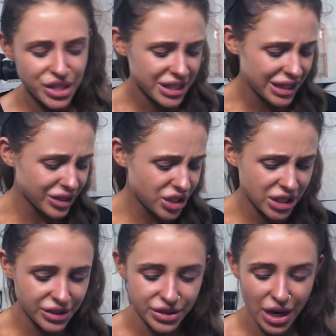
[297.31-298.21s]
Just a little
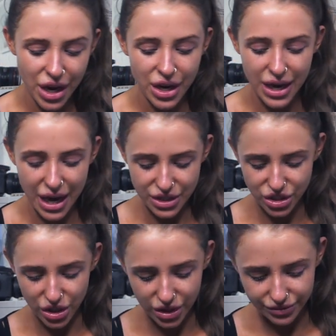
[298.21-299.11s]
chilled out
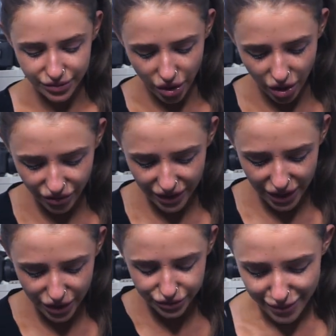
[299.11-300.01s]
casual haul video.